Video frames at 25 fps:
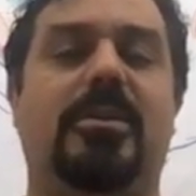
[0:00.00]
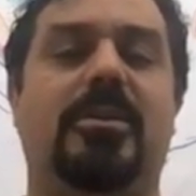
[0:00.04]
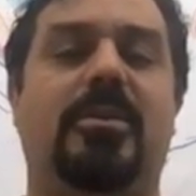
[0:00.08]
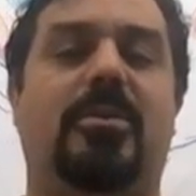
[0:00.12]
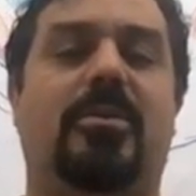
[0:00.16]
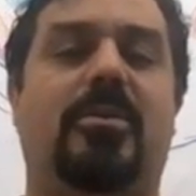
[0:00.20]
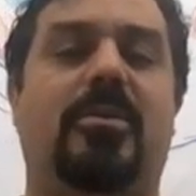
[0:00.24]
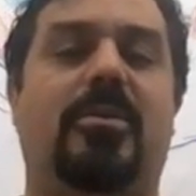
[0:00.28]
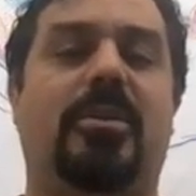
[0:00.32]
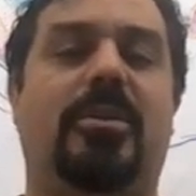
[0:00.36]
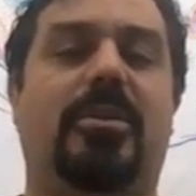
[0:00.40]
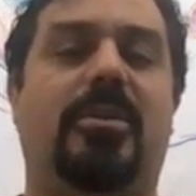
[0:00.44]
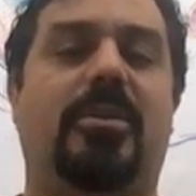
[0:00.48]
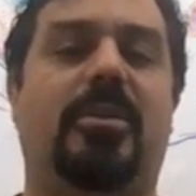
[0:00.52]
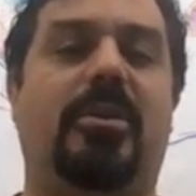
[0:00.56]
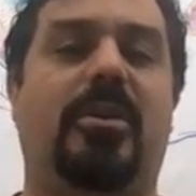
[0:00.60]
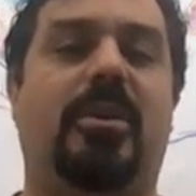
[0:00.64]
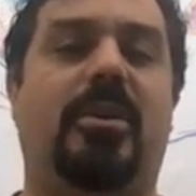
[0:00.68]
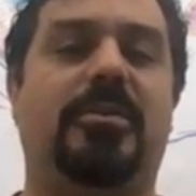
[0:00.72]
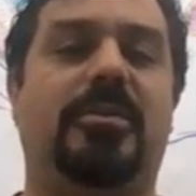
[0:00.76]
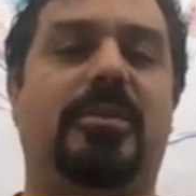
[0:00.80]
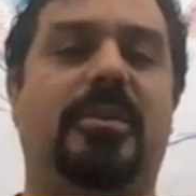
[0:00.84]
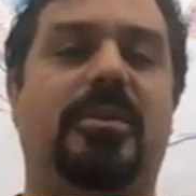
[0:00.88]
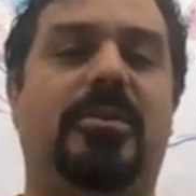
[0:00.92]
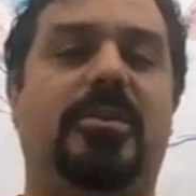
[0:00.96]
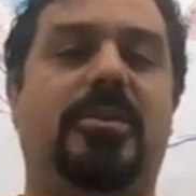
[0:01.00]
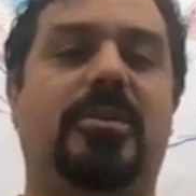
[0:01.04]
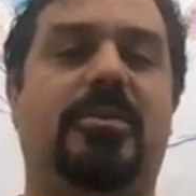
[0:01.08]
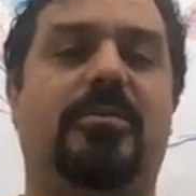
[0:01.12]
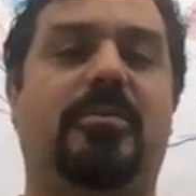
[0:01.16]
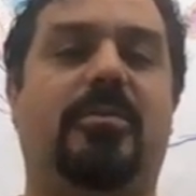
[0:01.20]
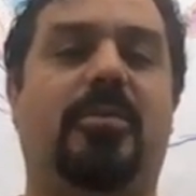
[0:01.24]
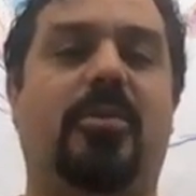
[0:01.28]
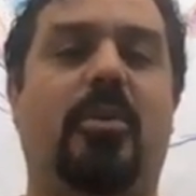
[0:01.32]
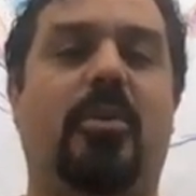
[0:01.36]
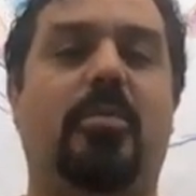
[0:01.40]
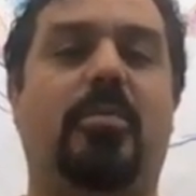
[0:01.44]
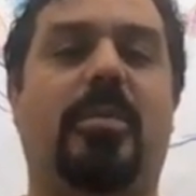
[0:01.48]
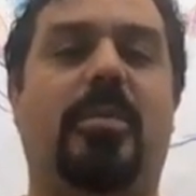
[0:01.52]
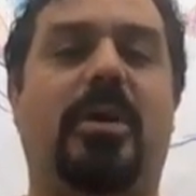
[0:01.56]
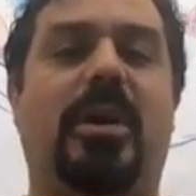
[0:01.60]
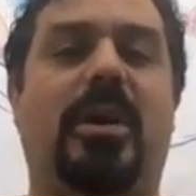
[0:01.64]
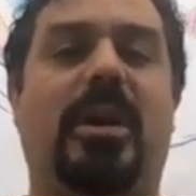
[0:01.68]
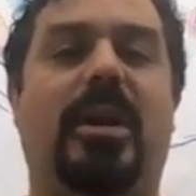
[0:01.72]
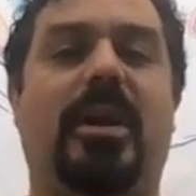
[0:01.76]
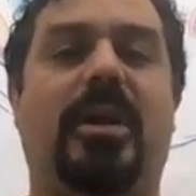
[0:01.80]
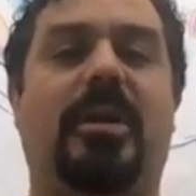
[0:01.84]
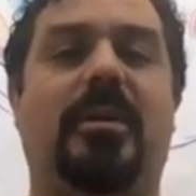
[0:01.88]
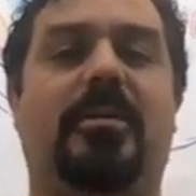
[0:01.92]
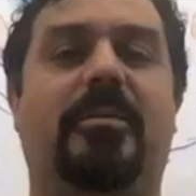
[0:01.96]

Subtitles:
or the thoughts that just float by.